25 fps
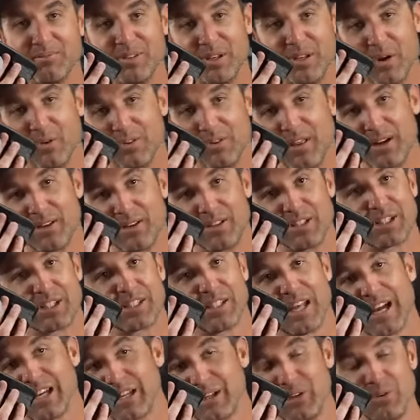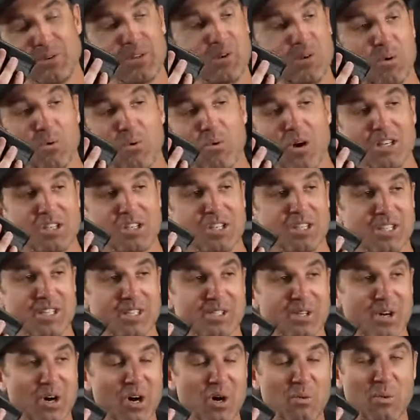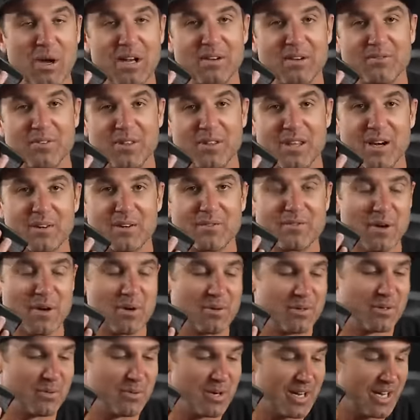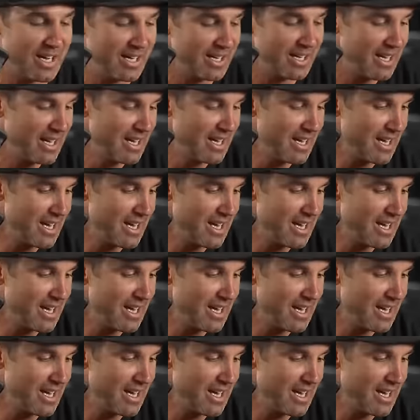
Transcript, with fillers: you know that are just like you that were watching this call, waiting for their phone to ring?